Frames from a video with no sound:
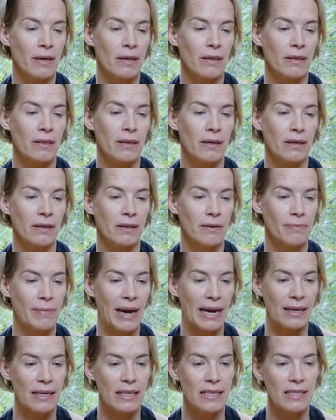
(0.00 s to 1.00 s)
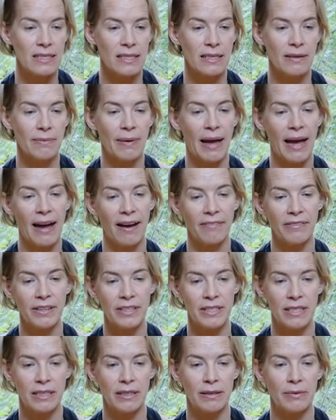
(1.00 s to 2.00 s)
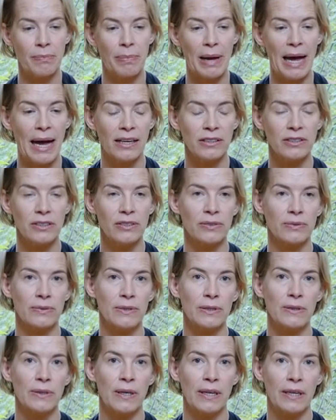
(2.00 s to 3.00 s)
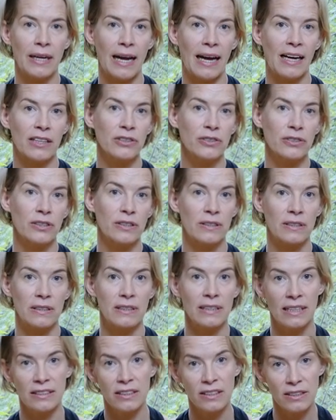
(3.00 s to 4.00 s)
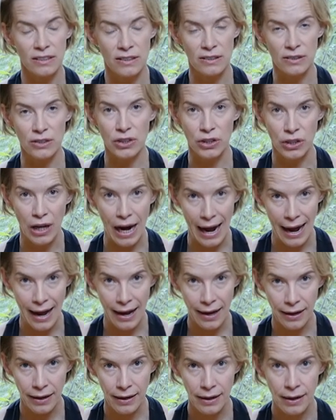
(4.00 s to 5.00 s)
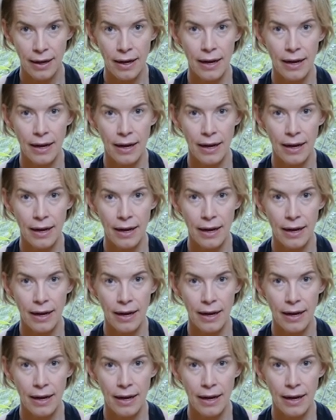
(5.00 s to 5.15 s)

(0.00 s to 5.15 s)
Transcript: the, the magnesium having to pass through our gastrointestinal tract